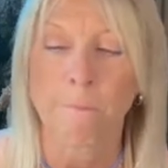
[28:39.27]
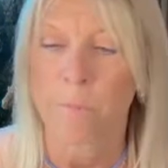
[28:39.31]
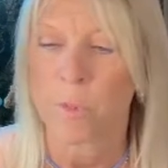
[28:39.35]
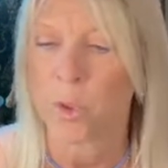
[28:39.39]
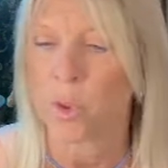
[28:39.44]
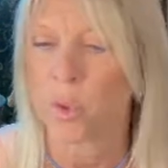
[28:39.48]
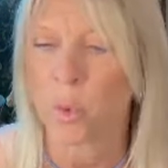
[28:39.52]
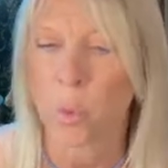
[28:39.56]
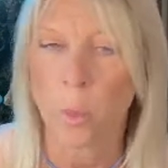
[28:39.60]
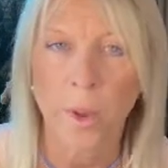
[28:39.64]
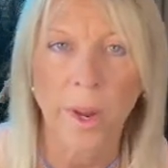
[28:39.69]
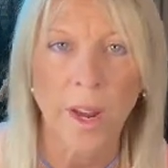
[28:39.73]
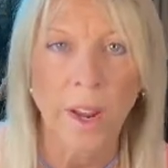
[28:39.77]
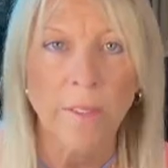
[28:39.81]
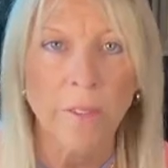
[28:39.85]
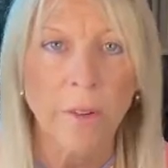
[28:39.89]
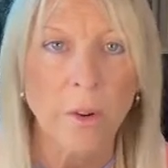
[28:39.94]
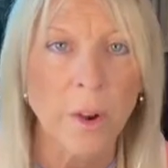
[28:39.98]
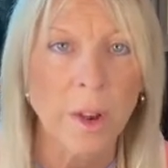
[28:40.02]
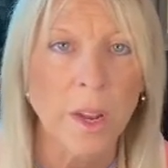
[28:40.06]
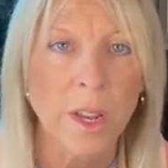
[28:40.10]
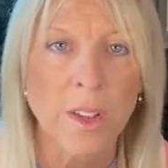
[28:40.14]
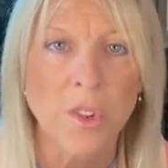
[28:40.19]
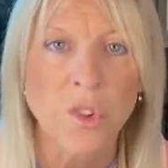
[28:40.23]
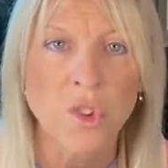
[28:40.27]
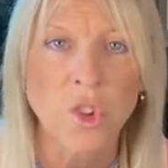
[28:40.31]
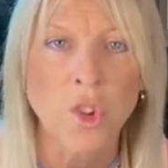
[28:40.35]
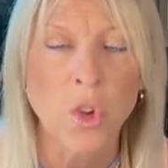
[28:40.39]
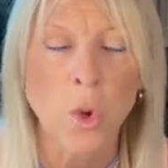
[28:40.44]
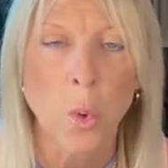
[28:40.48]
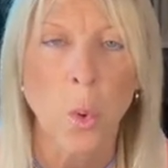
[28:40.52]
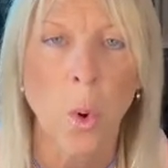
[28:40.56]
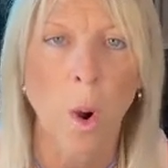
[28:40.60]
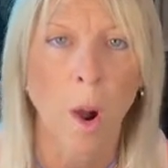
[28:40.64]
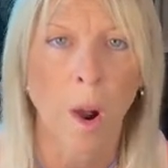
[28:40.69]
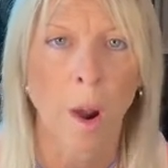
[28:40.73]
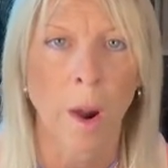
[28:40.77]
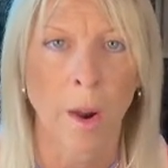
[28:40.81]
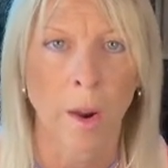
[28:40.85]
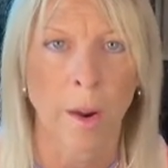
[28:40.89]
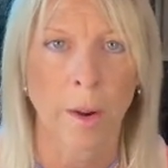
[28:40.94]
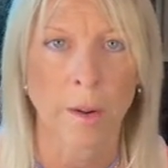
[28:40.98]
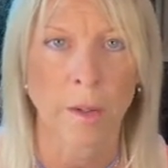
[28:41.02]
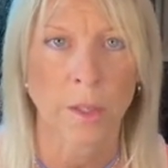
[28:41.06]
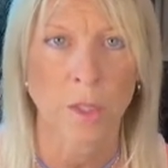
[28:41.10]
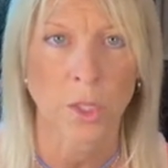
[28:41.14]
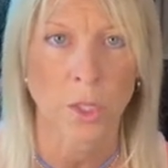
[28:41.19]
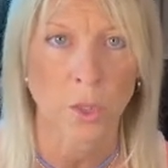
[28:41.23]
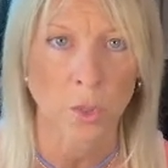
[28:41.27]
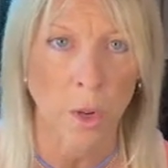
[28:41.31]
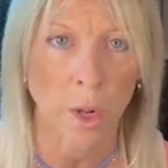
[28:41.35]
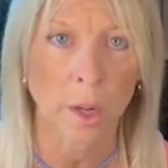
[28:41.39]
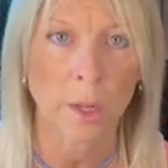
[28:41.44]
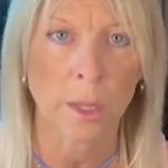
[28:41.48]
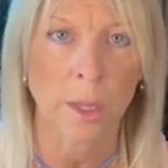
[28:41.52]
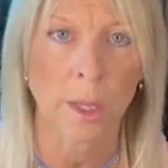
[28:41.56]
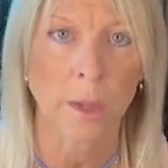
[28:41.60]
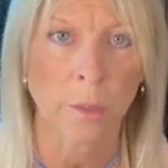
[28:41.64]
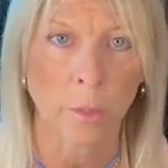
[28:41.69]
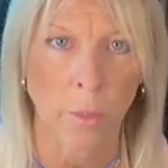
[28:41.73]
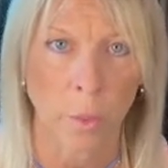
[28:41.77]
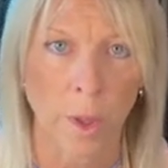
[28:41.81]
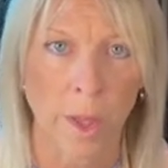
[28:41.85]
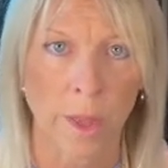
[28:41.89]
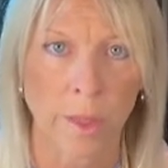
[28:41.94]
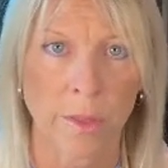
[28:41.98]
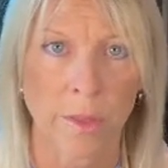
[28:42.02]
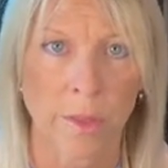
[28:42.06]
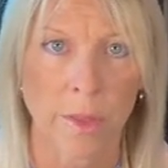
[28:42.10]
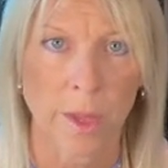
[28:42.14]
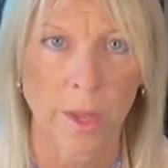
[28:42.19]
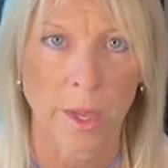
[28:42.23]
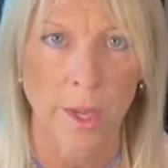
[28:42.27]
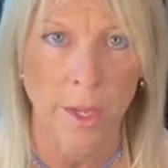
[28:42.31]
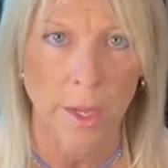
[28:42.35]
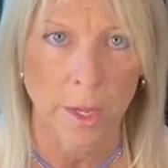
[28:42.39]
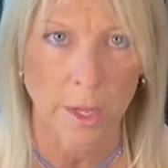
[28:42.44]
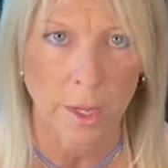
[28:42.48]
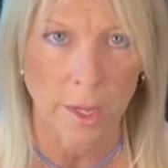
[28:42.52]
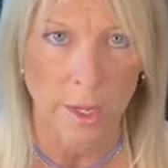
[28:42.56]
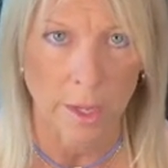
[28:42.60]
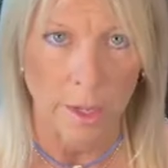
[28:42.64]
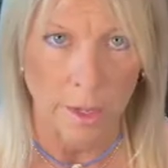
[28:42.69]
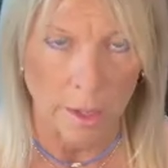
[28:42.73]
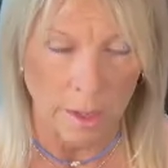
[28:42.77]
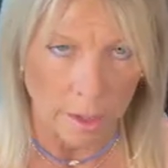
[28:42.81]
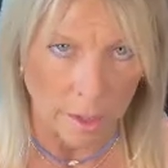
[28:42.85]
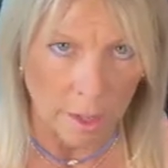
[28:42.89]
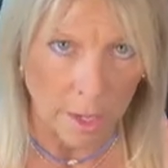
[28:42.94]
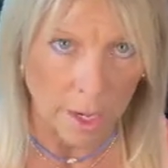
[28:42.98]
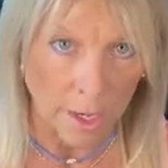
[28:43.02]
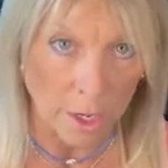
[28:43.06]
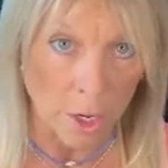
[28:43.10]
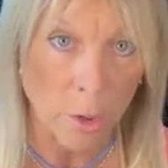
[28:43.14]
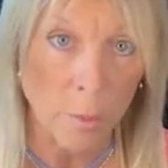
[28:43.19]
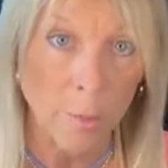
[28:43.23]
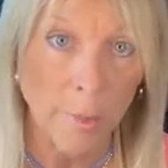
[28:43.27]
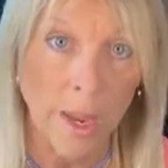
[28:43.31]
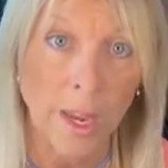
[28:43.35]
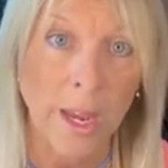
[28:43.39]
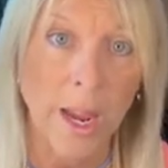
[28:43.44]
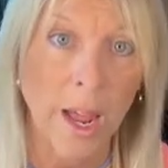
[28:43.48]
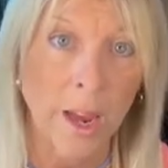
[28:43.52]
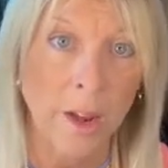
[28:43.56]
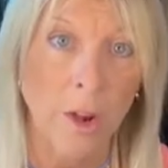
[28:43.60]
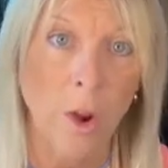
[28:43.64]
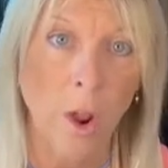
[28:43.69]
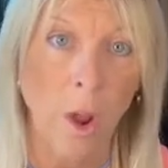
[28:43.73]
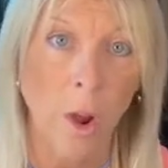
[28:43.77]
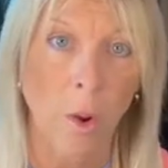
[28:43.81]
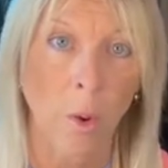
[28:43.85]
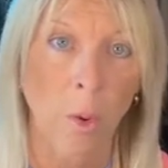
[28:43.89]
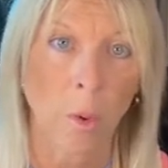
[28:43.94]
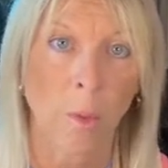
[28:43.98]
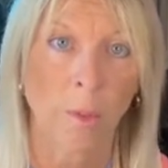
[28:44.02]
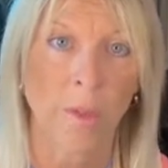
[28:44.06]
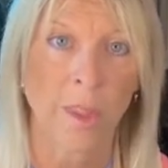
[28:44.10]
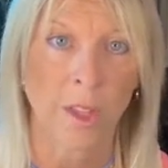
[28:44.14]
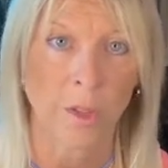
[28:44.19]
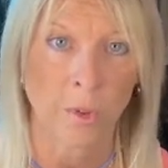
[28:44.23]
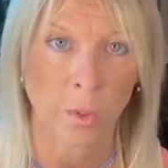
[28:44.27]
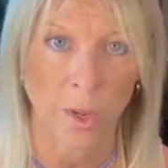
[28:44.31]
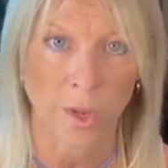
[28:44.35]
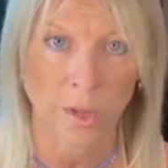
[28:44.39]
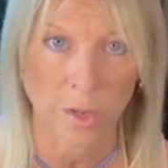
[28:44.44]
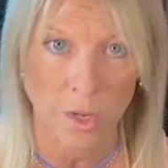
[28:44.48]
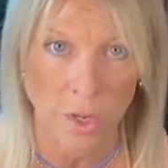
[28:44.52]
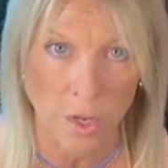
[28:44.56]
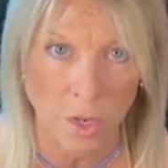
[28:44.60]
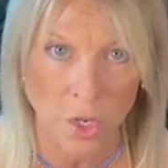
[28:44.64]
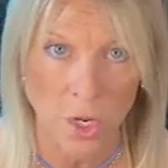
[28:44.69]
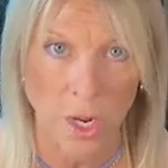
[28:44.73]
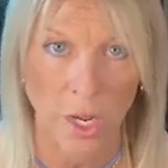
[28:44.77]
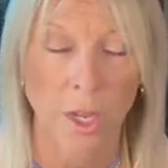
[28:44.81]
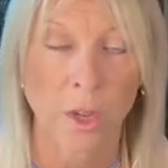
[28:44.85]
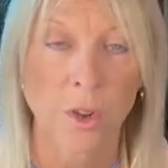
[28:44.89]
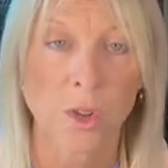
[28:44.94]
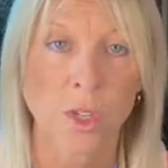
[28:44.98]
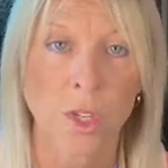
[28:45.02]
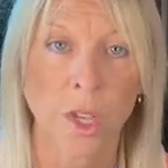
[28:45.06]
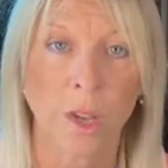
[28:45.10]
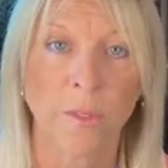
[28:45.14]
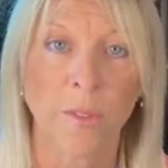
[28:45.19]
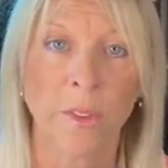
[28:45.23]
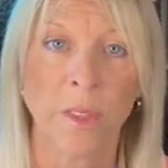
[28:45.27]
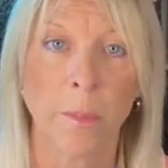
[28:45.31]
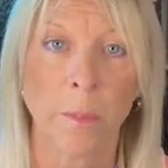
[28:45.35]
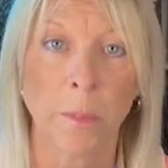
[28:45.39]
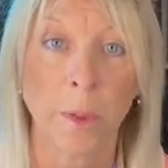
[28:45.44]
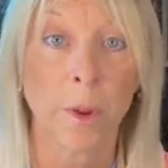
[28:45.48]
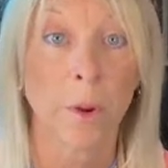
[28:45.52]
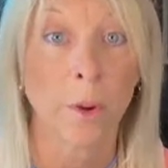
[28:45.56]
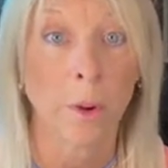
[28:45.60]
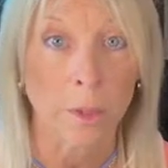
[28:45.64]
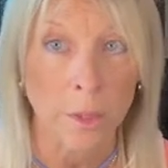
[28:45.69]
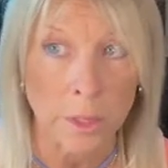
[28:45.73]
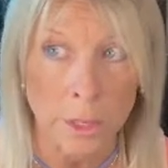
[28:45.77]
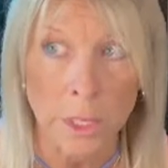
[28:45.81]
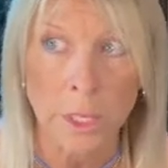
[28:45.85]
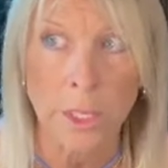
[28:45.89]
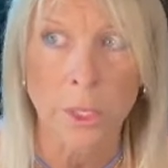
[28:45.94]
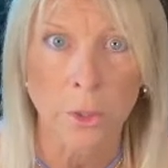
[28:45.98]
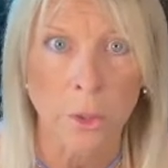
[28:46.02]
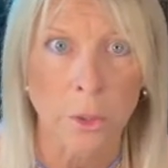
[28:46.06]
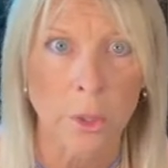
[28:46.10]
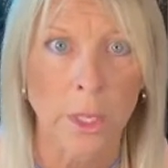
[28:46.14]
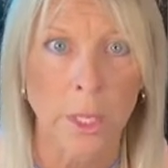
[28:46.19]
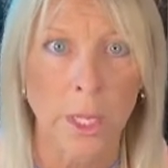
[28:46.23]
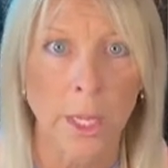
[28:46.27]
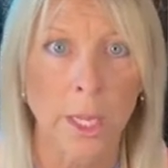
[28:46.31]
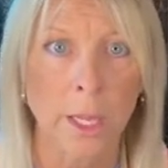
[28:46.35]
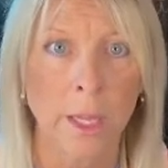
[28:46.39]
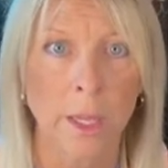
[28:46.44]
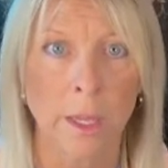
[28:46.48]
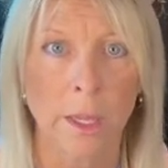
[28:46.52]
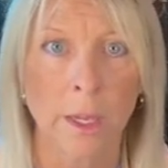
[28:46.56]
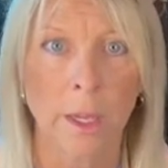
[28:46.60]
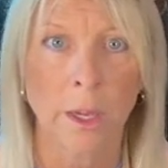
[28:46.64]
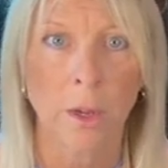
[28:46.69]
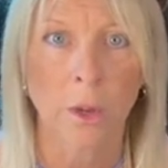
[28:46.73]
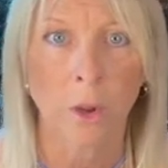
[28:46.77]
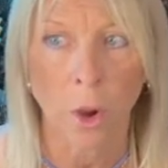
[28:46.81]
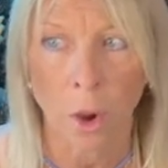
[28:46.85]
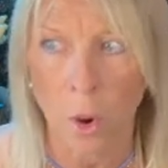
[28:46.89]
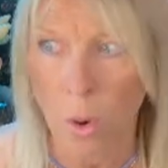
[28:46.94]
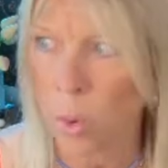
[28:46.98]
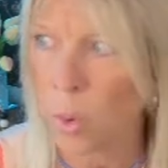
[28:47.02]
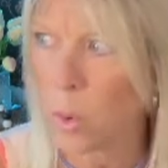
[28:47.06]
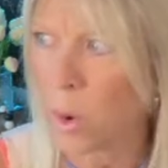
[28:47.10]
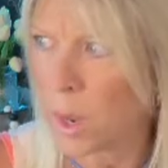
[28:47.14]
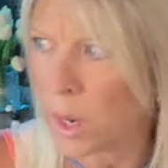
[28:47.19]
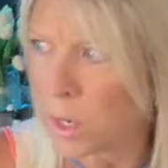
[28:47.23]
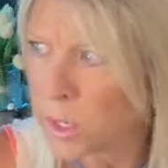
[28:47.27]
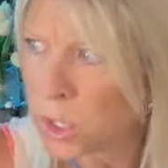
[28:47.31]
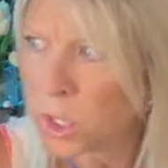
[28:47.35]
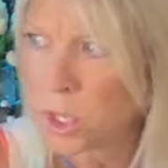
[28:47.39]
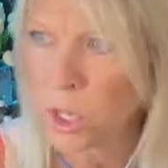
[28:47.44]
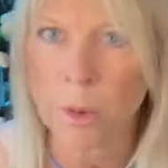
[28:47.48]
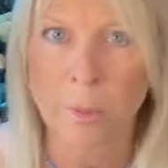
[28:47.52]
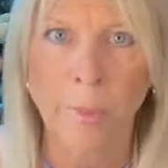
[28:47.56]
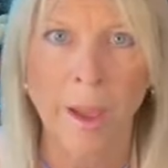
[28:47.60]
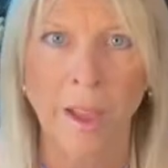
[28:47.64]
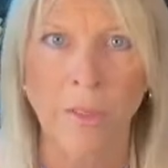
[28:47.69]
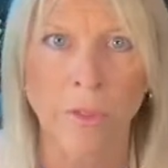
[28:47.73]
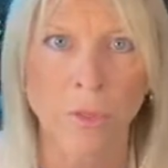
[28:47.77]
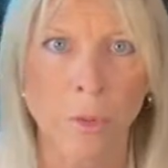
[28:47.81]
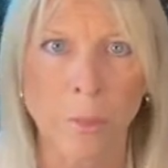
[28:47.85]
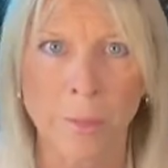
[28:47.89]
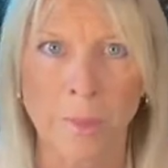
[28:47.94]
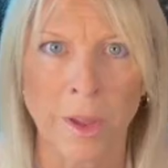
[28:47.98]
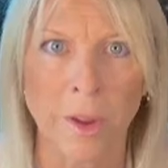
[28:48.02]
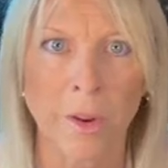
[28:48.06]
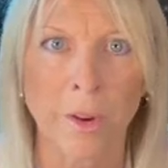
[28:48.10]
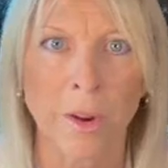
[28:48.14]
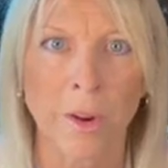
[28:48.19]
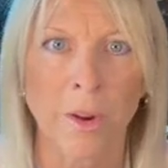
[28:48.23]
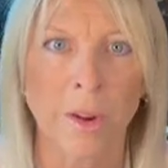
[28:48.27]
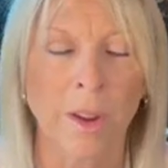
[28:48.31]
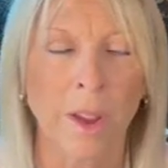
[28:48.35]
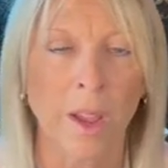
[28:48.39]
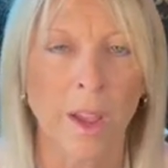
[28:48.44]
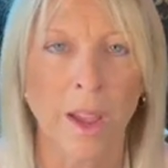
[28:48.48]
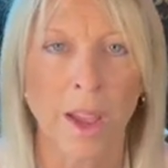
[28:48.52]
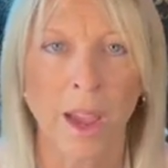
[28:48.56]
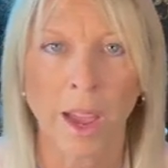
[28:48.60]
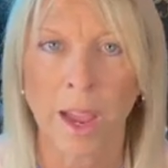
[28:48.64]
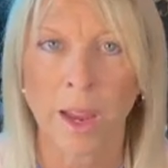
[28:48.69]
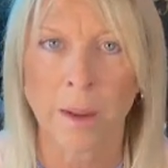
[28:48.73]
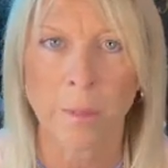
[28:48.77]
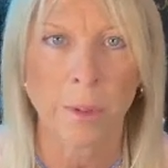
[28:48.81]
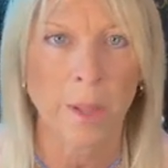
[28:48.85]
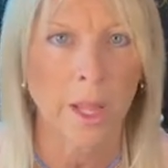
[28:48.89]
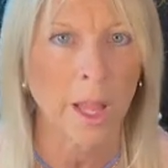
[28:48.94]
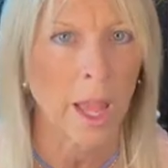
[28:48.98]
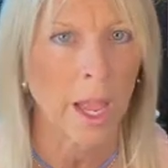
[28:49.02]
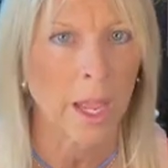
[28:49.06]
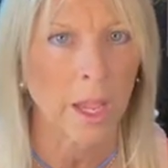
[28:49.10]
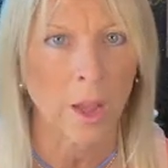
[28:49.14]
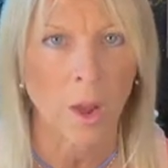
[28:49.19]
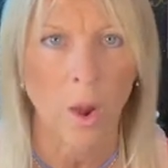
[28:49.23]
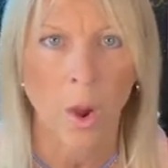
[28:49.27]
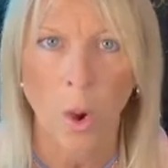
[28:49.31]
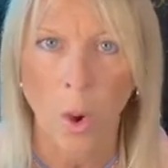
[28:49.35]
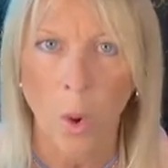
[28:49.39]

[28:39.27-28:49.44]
So whatever it is you are struggling with, and you may not know, that's why I said check yourself in the mirror. Literally go to your bathroom mirror and be like,